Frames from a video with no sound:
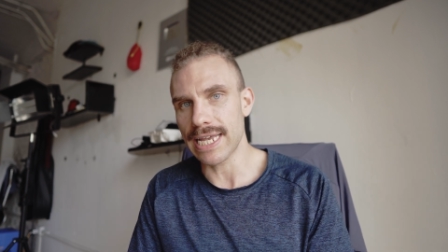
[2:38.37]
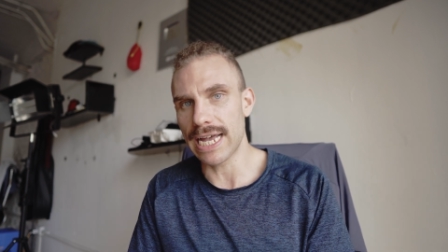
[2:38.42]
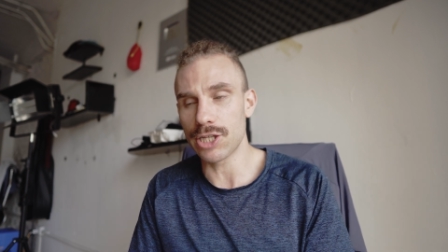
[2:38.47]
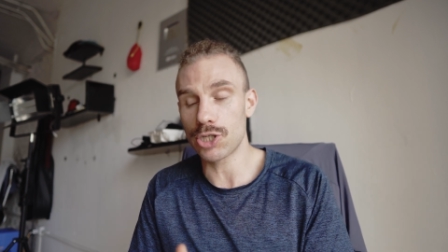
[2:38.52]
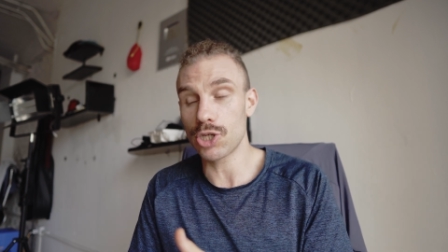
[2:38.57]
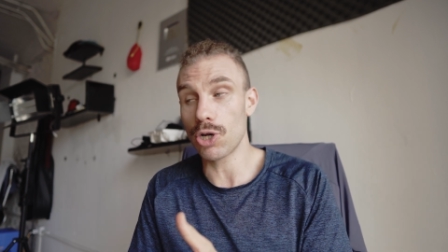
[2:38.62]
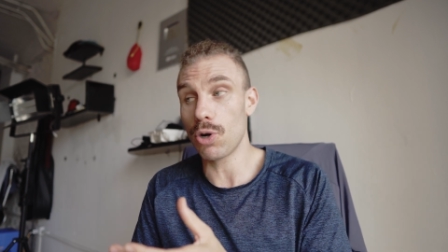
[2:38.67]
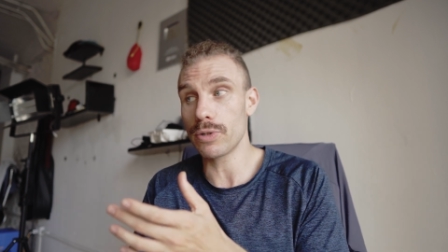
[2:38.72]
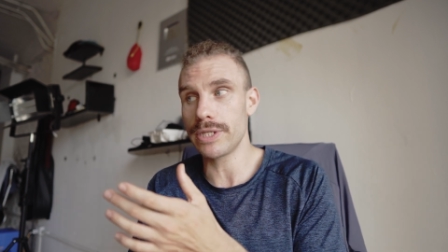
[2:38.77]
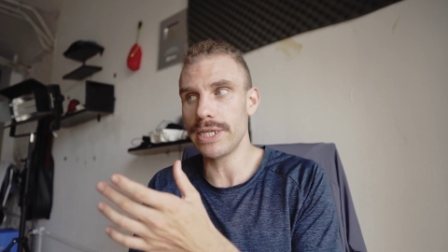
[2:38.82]

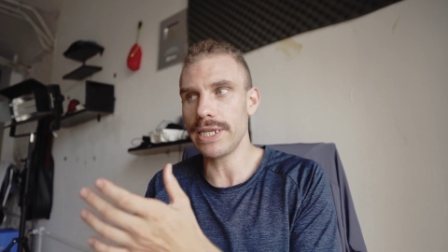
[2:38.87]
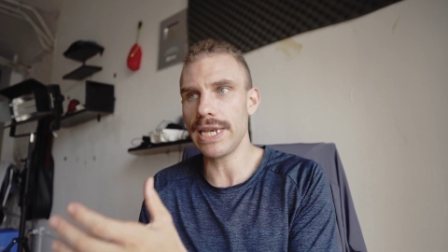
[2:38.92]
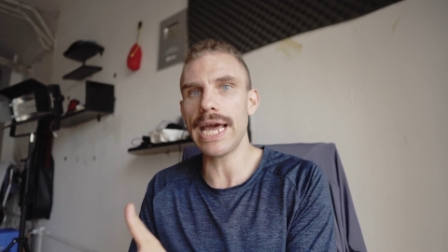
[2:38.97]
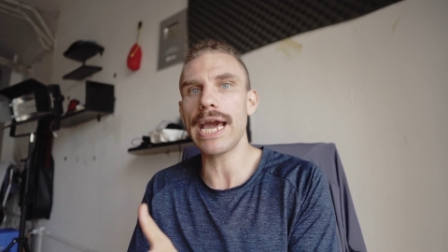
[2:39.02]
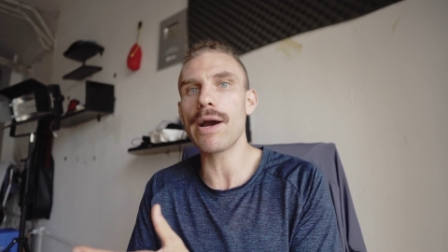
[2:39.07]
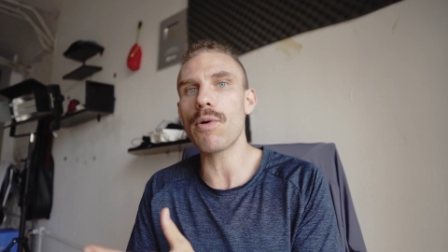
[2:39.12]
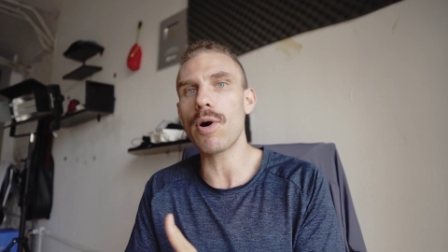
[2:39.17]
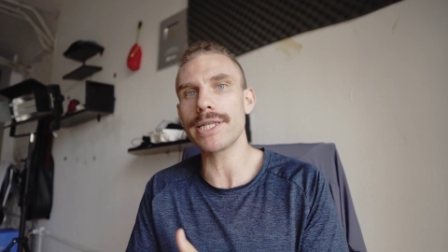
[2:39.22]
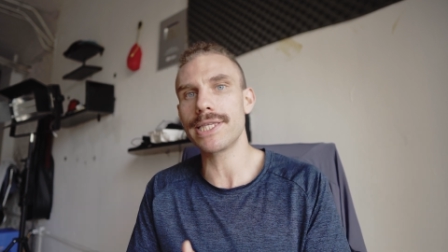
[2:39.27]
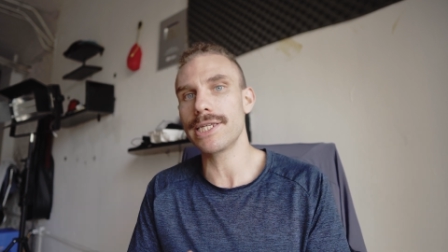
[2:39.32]
And so
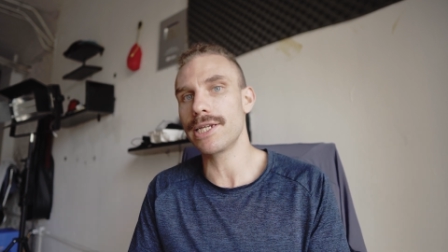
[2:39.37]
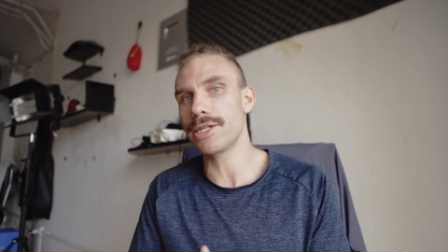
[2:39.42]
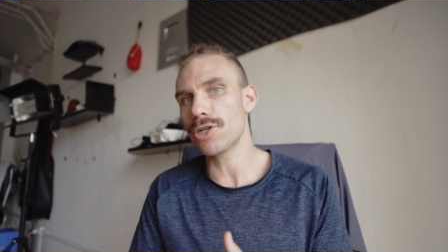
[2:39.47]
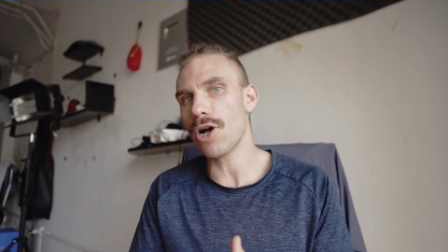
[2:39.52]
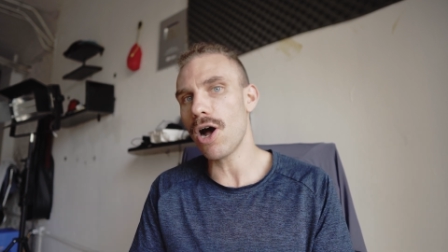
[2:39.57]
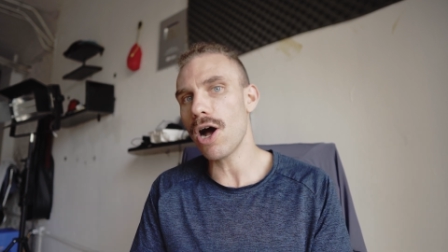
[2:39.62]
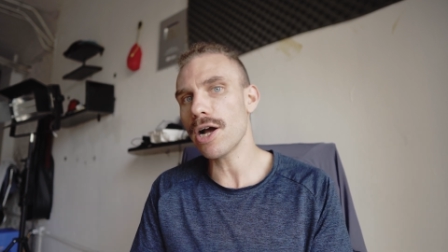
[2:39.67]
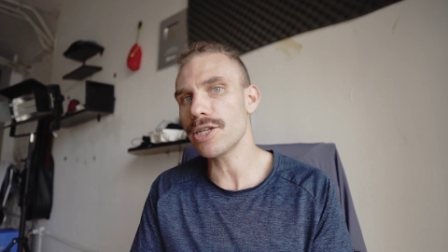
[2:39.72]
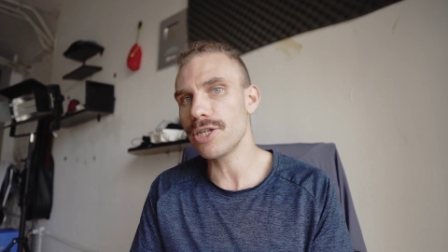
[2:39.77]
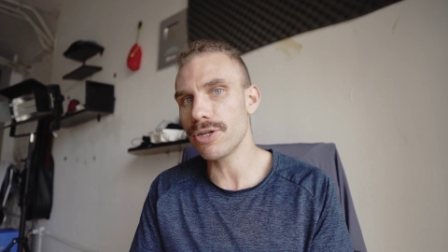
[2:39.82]
today I wanted to
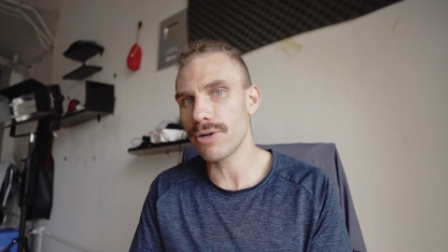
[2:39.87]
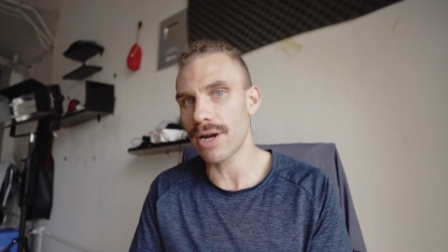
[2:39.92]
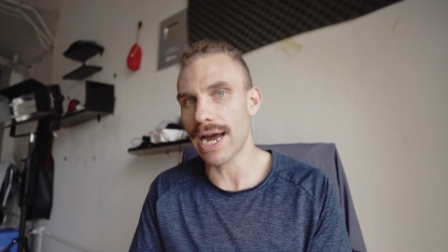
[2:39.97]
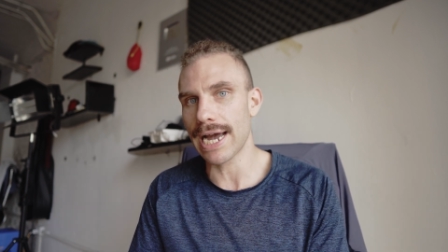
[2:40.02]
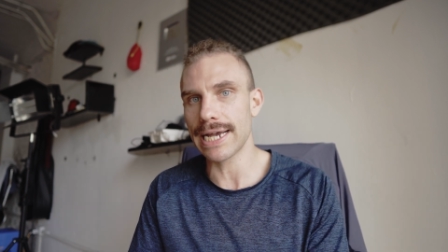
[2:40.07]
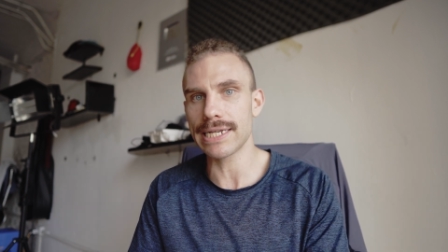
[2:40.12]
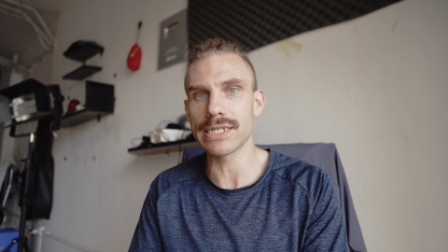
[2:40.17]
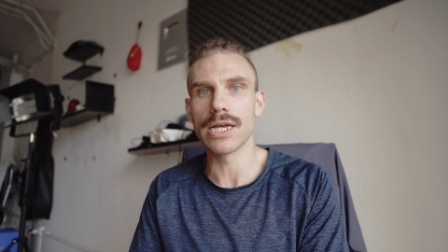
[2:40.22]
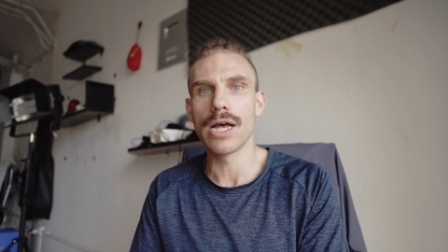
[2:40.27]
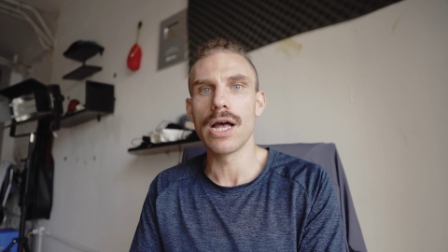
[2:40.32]
talk to you
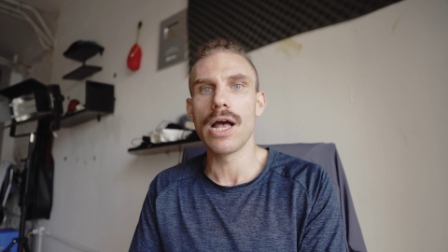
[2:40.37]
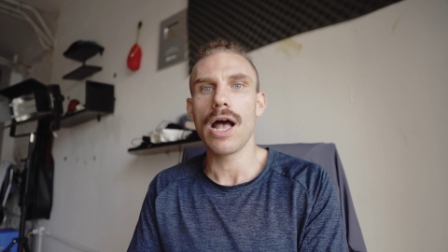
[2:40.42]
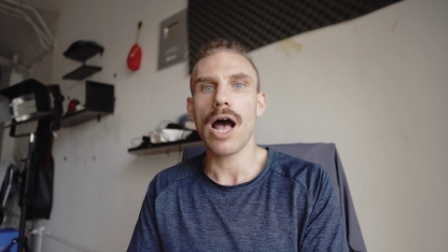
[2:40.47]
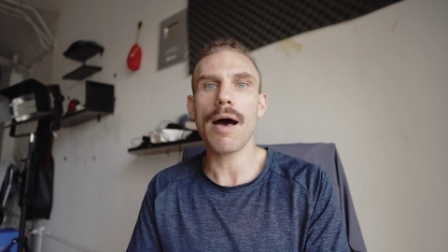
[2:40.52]
guys